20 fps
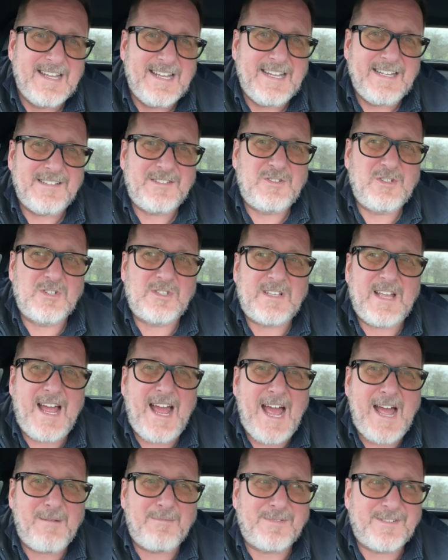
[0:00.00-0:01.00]
It's just
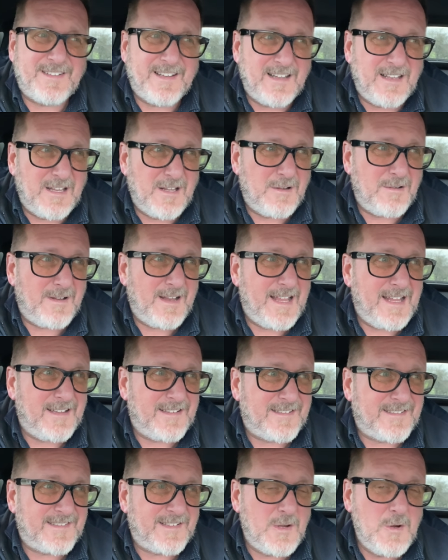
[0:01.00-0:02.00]
absolutely
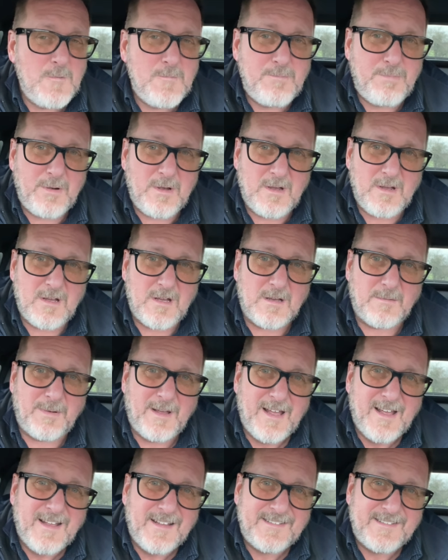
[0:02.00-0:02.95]
superb.